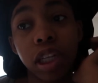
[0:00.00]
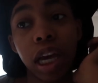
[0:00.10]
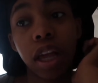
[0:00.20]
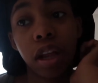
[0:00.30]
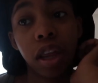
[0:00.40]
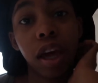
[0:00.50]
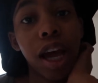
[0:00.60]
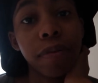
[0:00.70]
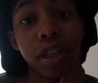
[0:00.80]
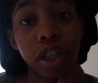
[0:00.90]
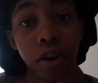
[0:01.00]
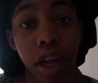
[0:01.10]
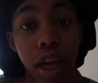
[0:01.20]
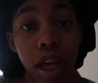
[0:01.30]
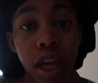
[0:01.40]
Like, I literally can have a
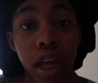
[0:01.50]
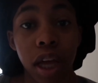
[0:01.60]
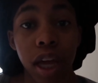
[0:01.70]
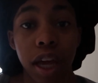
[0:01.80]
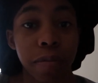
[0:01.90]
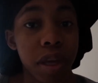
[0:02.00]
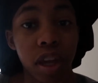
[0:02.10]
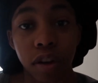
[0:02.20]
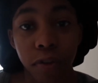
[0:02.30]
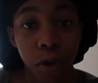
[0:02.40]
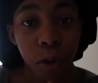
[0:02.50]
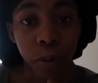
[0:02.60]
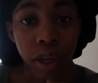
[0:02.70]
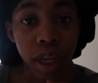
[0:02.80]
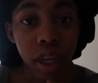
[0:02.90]
soda and be good for a
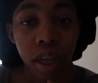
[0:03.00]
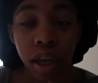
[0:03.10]
week.